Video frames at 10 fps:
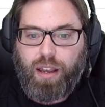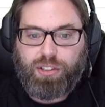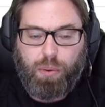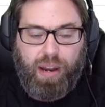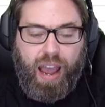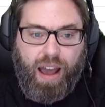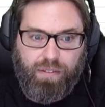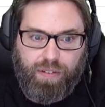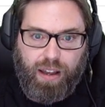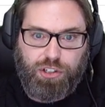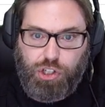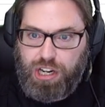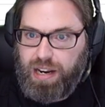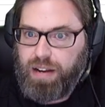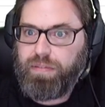So we have
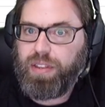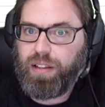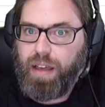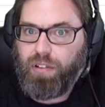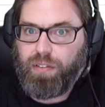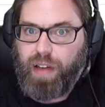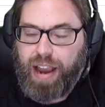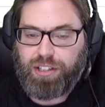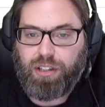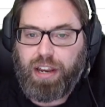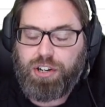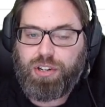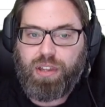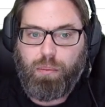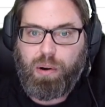achieved the level of
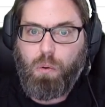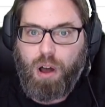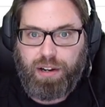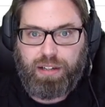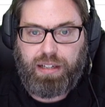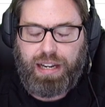isolation that we wanted,